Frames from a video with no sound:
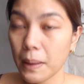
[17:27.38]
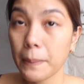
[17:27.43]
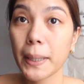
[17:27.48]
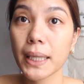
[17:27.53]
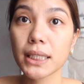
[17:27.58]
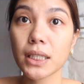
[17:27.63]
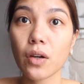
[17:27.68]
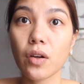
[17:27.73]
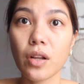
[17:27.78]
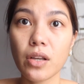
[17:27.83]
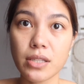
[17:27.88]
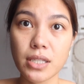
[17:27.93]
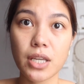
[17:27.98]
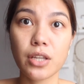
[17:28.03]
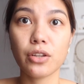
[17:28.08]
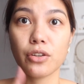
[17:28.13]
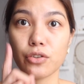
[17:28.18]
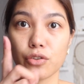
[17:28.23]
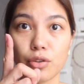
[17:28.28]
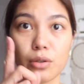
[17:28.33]
papakita ko lang sa
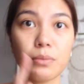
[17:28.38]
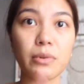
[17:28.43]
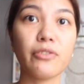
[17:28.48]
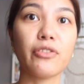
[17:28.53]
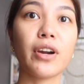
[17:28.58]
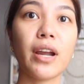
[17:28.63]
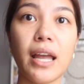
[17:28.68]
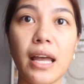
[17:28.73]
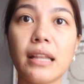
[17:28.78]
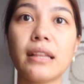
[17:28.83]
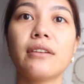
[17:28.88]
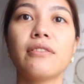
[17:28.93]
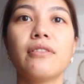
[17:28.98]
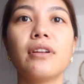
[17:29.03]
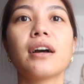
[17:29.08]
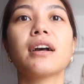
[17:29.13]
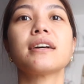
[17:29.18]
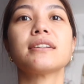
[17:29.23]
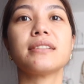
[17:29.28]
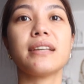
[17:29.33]
inyo to before I end the
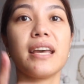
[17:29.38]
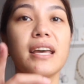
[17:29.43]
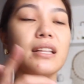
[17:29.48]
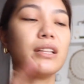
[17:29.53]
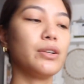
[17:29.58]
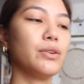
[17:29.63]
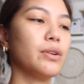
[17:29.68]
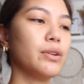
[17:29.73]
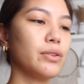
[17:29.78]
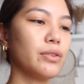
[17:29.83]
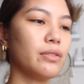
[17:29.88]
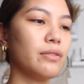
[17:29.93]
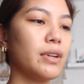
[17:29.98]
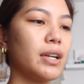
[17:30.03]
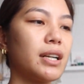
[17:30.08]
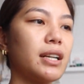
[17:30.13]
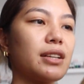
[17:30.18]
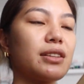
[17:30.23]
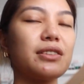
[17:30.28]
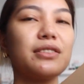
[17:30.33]
vlog kasi end ko na tong
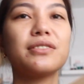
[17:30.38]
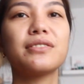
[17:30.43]
vlog na to.